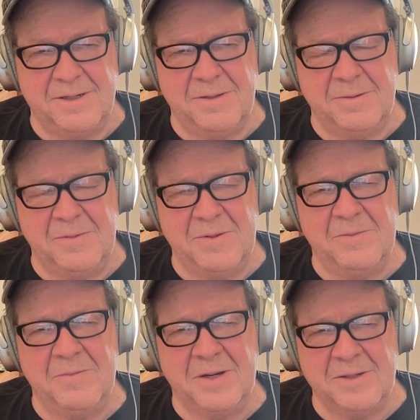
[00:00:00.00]

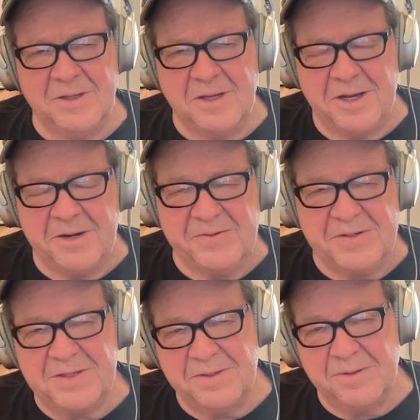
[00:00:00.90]
among a lot of
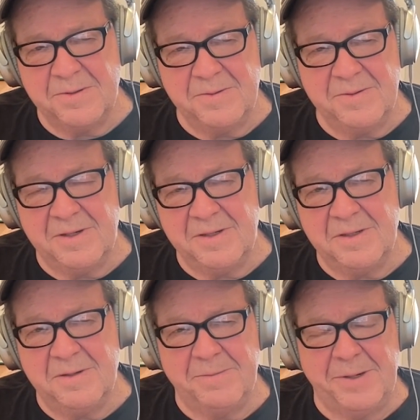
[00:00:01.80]
us who
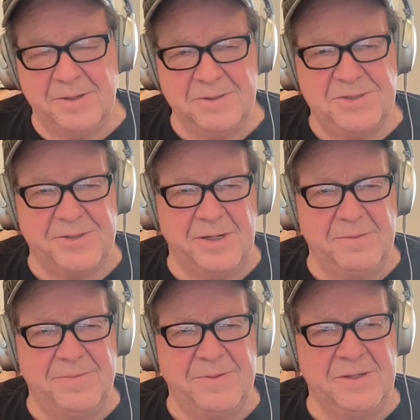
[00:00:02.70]
oppose
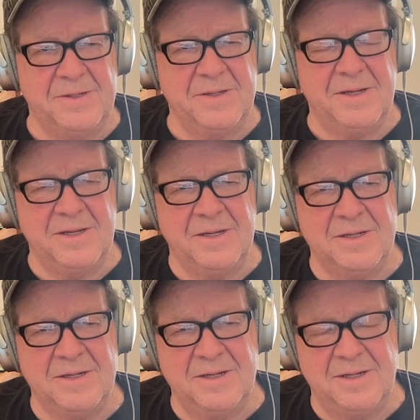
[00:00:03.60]
Trump
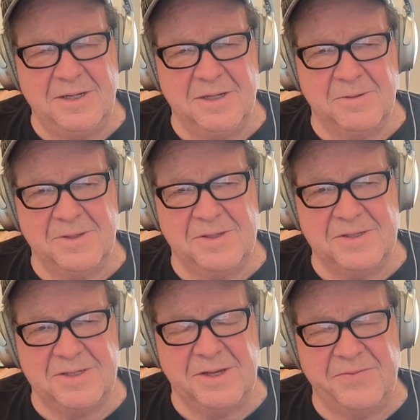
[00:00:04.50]
and deal with this
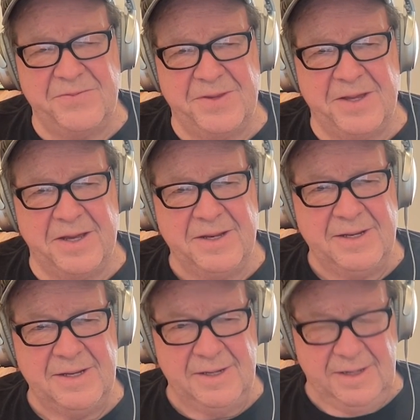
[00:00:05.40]
stuff, that
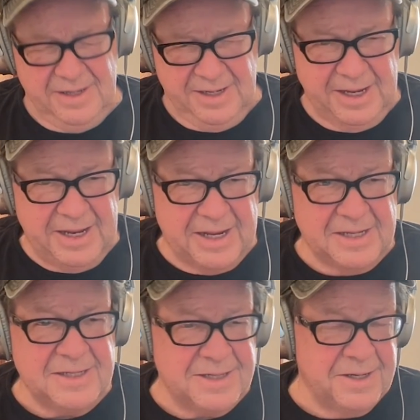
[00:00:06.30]
he
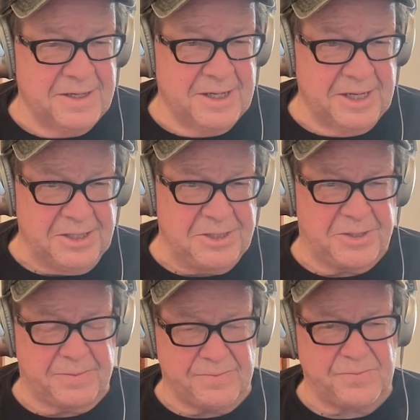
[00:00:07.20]
has
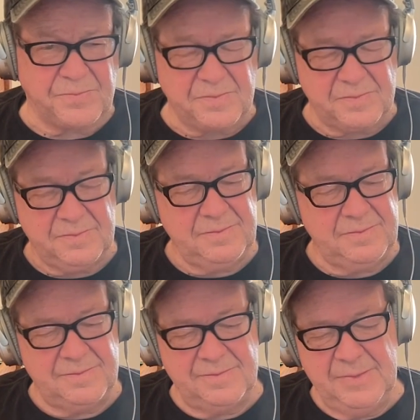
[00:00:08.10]
unleashed
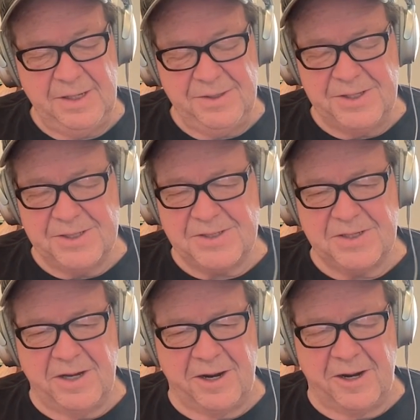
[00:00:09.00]
this
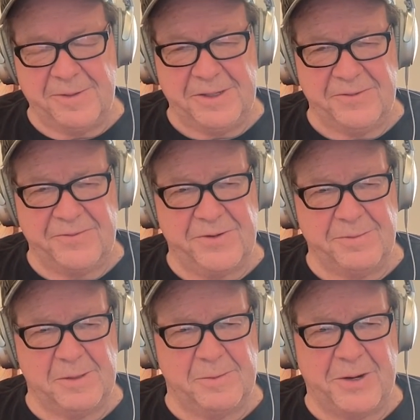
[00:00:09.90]
army of
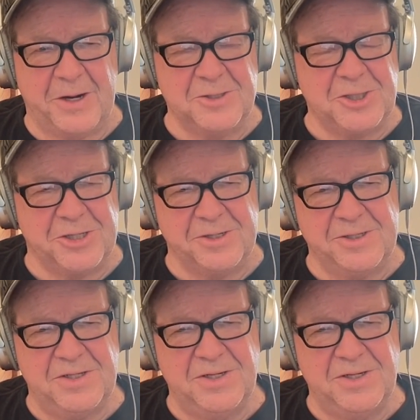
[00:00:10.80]
criminal brown shirts